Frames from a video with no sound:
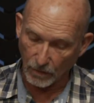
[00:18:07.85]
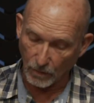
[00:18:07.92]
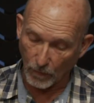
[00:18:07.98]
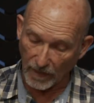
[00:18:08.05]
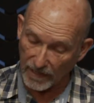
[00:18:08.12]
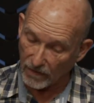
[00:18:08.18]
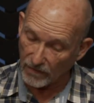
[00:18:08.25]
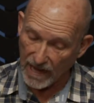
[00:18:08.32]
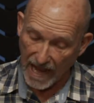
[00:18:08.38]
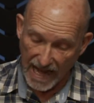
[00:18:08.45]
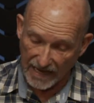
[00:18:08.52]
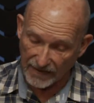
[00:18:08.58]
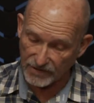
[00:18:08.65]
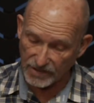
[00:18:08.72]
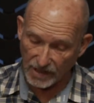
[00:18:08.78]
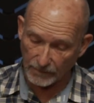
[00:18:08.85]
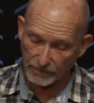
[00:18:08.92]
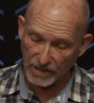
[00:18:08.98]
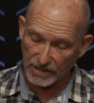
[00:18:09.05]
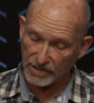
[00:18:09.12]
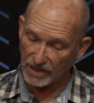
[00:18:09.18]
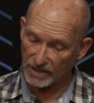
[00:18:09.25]
We don't have
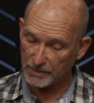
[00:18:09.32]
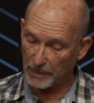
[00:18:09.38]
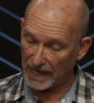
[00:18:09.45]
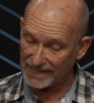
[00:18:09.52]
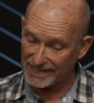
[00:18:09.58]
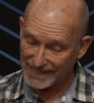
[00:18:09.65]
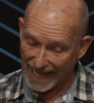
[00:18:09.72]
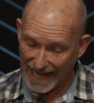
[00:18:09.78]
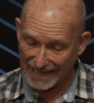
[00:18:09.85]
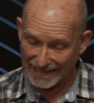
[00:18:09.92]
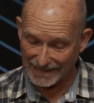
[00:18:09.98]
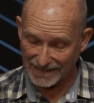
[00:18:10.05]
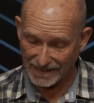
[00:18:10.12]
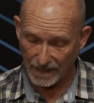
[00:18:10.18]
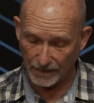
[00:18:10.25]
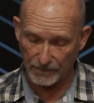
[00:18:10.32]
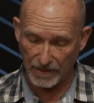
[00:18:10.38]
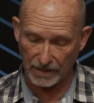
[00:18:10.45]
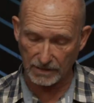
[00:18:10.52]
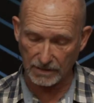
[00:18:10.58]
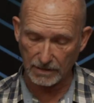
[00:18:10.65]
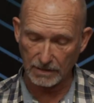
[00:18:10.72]
something just by saying
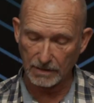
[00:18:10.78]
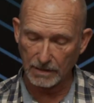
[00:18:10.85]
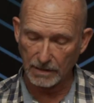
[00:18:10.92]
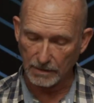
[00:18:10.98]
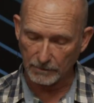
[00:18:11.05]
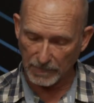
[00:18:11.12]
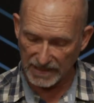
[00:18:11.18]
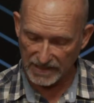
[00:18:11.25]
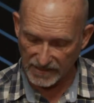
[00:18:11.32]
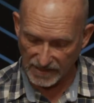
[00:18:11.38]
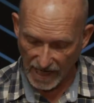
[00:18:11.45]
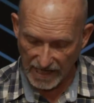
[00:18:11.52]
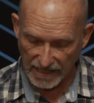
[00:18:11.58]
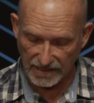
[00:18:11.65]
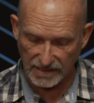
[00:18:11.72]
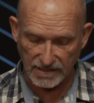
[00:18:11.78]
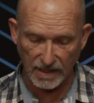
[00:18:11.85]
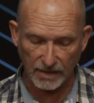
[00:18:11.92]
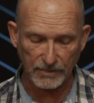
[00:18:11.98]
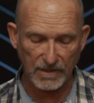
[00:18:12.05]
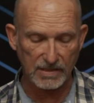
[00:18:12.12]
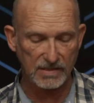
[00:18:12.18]
something. But saying
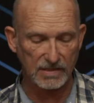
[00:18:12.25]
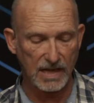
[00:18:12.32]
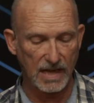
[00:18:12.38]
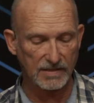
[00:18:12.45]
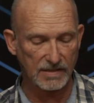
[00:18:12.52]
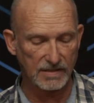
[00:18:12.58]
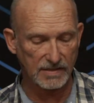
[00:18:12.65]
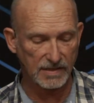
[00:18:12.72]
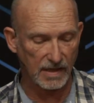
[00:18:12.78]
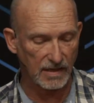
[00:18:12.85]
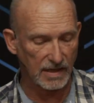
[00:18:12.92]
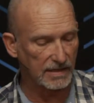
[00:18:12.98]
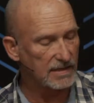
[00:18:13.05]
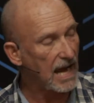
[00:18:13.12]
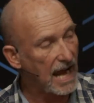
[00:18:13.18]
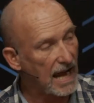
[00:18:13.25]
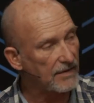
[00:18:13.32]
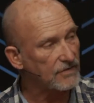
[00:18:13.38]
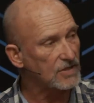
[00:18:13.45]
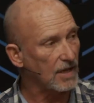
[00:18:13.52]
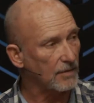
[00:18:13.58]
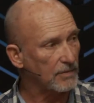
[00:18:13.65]
something's necessary to
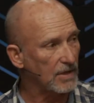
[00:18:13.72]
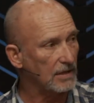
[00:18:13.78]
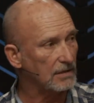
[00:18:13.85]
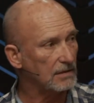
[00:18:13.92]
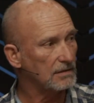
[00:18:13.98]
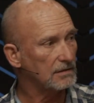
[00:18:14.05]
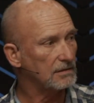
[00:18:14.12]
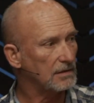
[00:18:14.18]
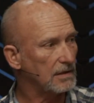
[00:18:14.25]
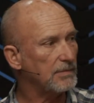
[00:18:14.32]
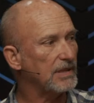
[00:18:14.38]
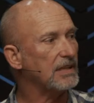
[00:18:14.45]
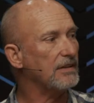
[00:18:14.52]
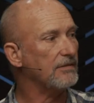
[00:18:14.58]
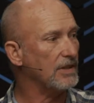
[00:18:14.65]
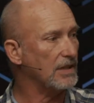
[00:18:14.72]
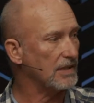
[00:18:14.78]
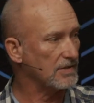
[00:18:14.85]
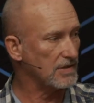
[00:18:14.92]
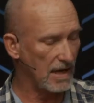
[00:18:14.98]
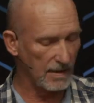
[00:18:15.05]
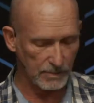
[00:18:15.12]
have something. Let me give you an
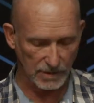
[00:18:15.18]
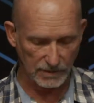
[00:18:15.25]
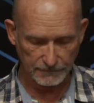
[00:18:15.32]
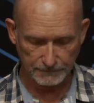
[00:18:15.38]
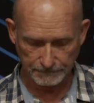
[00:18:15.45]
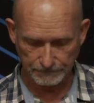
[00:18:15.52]
example.